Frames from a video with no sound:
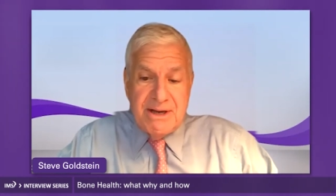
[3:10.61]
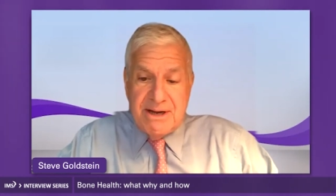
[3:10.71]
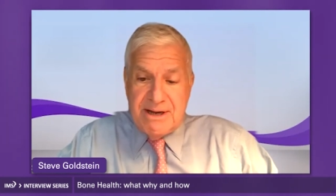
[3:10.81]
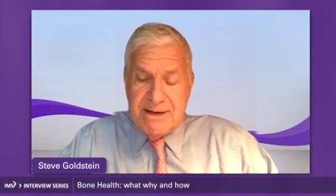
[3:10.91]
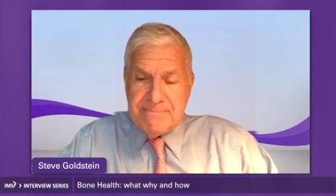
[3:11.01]

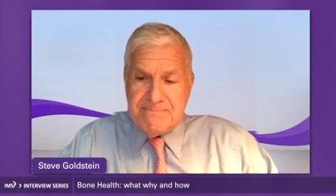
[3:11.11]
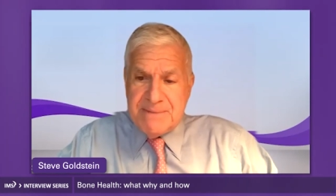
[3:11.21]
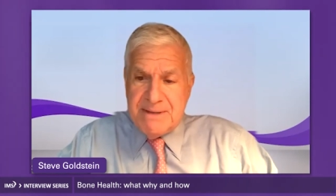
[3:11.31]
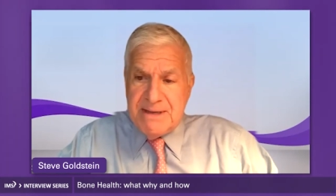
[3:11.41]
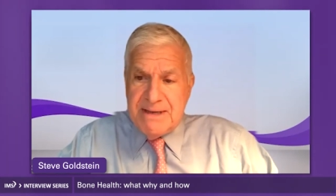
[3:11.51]
Um,
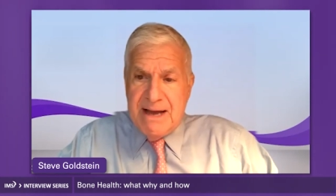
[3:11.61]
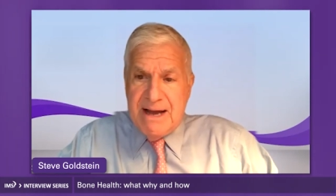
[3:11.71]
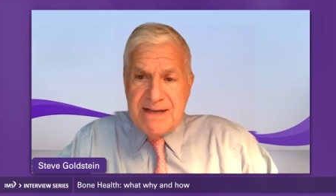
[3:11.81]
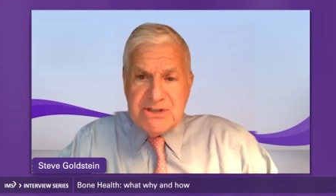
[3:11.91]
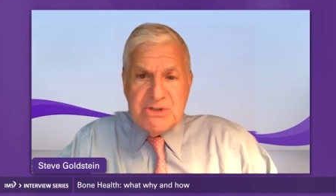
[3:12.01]

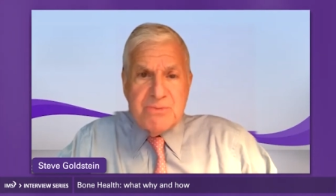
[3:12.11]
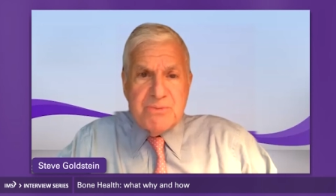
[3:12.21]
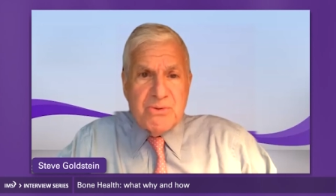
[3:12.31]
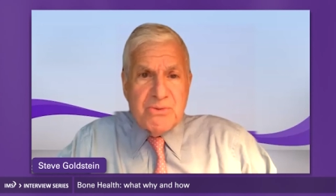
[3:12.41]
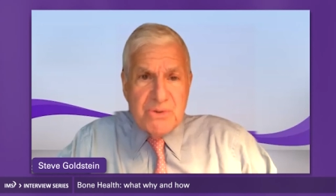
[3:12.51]

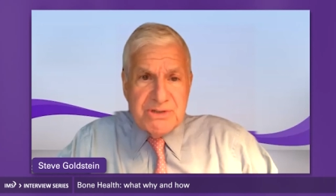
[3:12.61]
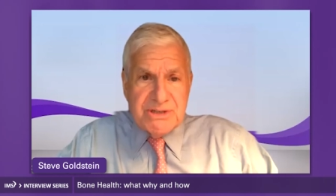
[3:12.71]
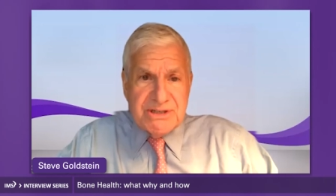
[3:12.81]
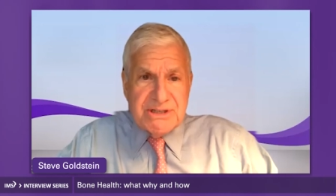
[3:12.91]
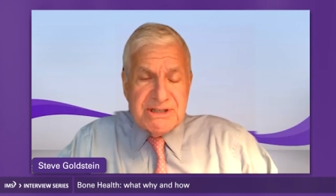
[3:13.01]

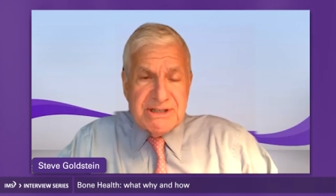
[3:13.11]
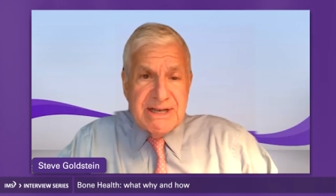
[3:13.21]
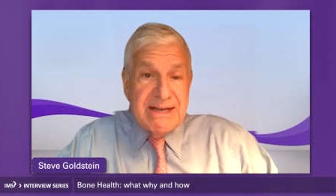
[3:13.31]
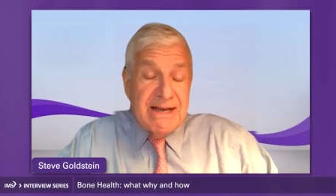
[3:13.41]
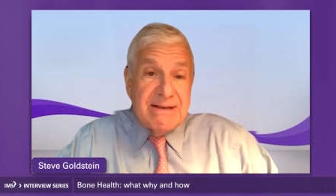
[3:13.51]
osteoporosis
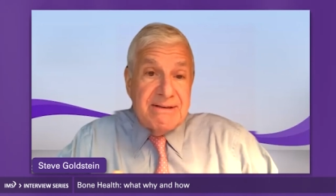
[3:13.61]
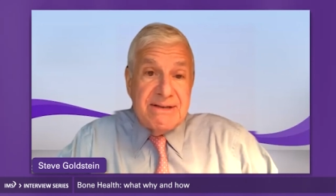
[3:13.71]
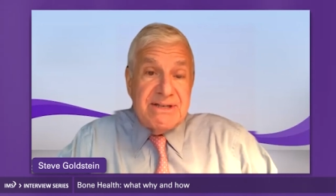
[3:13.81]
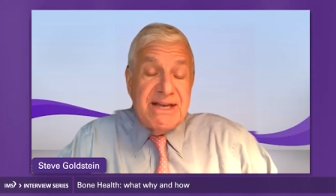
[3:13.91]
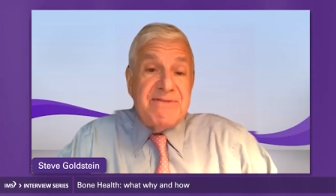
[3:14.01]

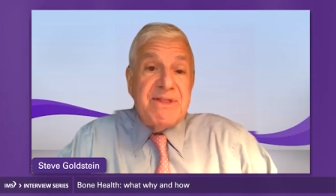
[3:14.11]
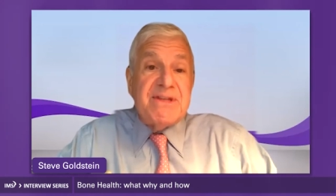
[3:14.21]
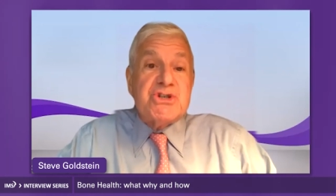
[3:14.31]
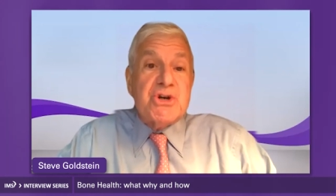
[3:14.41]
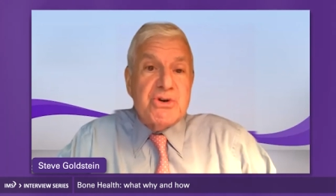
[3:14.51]
is even
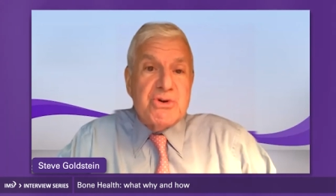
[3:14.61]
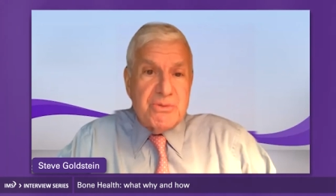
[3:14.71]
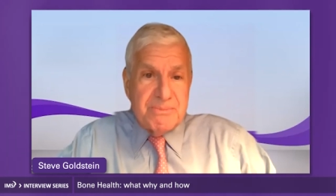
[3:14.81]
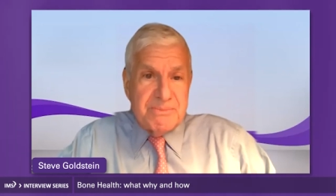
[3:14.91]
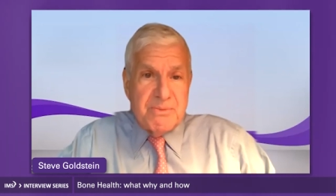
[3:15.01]
the
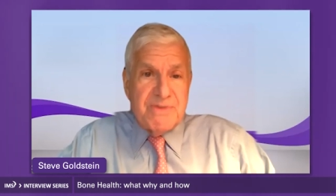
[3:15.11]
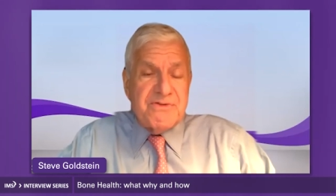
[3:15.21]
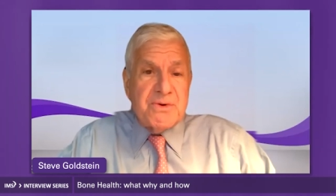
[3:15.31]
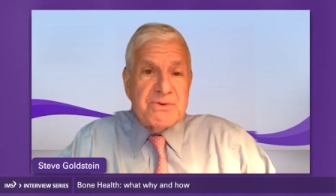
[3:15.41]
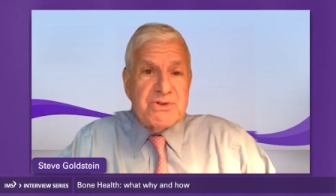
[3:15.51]
term
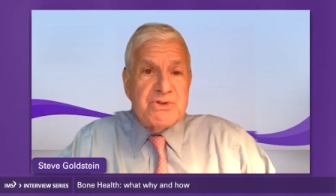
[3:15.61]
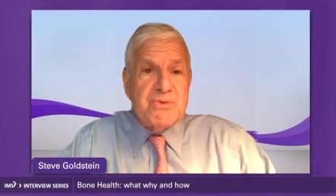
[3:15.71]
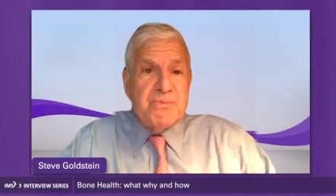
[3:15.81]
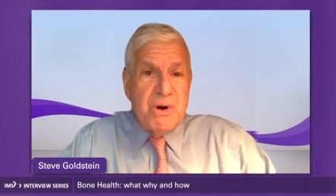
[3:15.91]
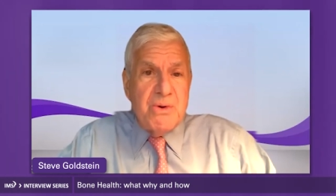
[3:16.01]
refers to
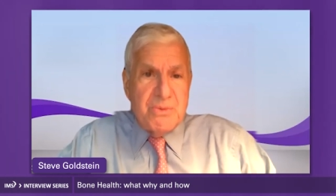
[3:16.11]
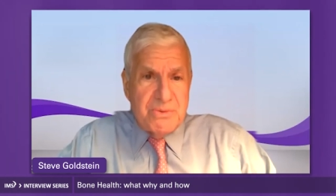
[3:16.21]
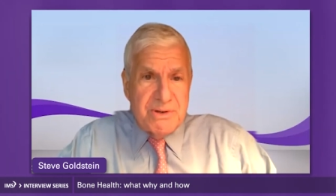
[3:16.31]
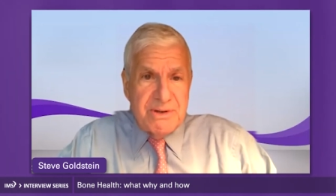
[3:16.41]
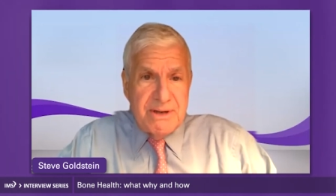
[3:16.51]
bone.
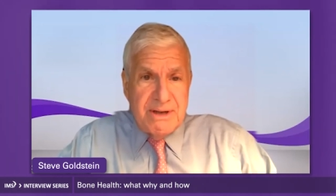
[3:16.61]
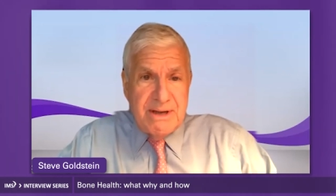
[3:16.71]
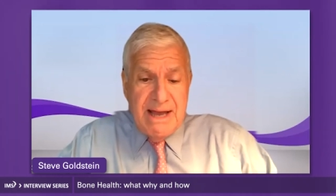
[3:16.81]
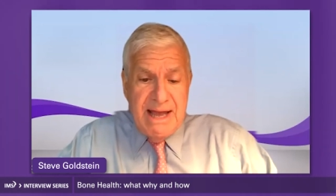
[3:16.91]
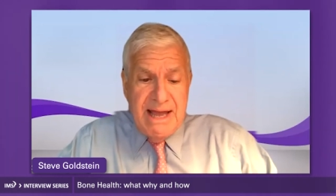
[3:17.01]

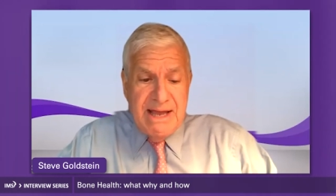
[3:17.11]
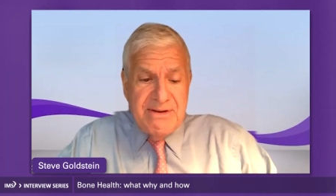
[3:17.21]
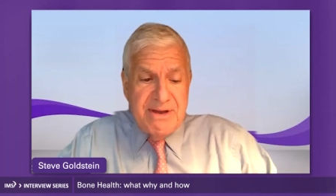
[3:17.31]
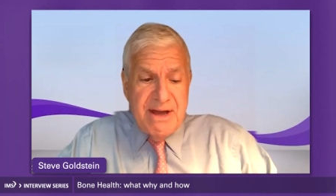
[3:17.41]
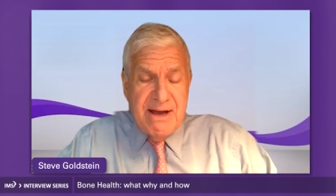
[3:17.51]

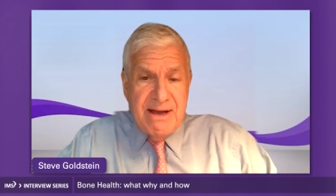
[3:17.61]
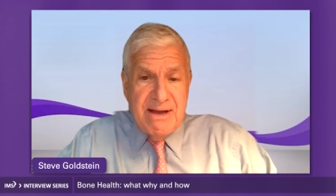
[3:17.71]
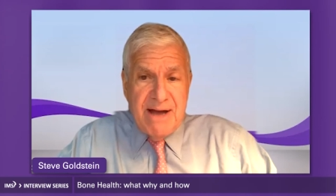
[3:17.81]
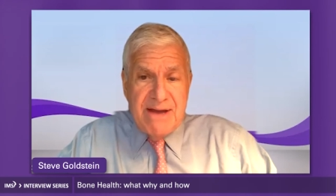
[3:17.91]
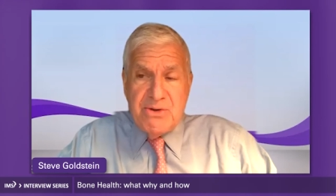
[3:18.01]
And
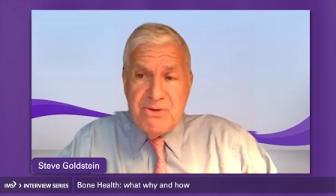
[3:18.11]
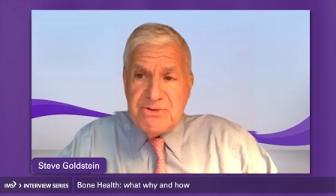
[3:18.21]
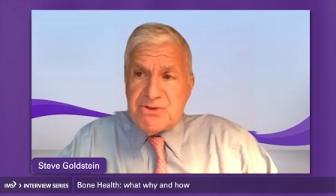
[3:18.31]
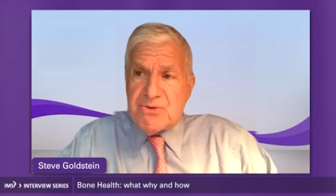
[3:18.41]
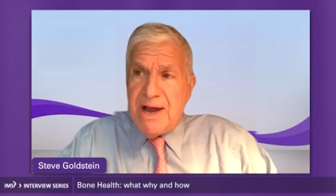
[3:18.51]
I
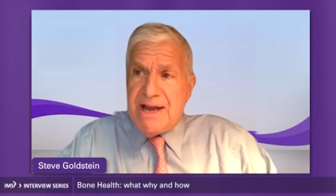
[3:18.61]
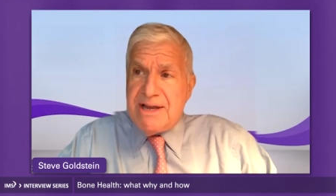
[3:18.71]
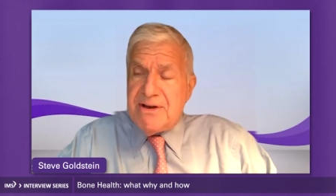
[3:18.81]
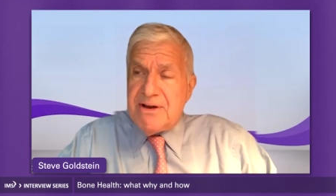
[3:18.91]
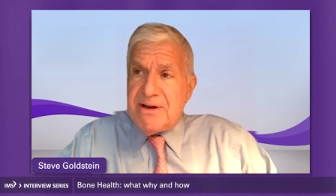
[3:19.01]
used to
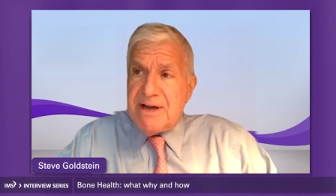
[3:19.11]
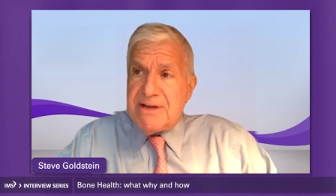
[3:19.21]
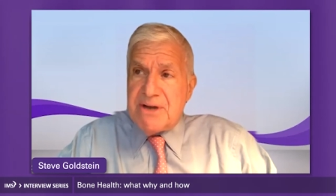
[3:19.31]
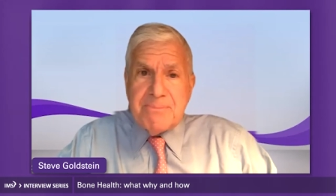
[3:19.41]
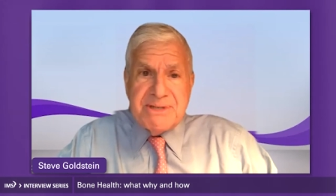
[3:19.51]
write uh,
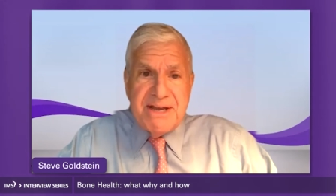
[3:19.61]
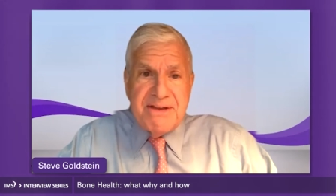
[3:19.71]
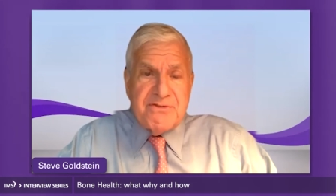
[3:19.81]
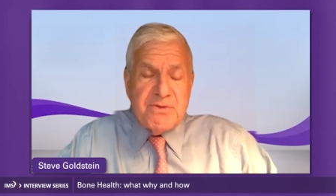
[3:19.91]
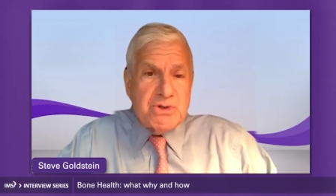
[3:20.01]
an
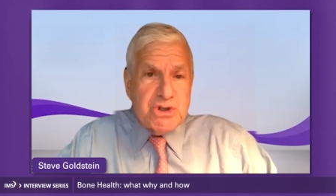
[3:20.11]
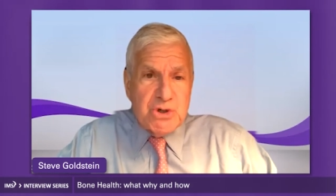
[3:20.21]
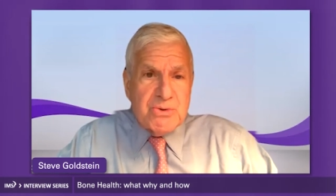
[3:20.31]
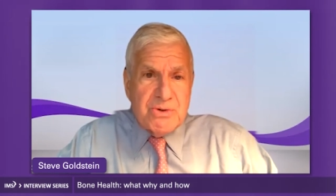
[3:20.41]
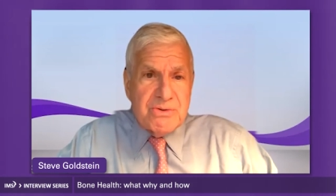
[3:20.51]
update for a
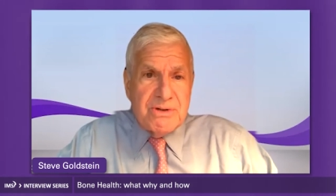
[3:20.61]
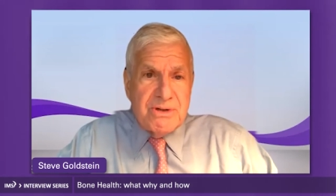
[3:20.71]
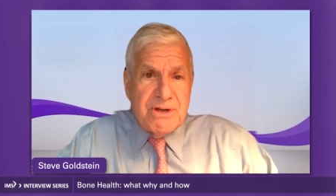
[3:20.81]
journal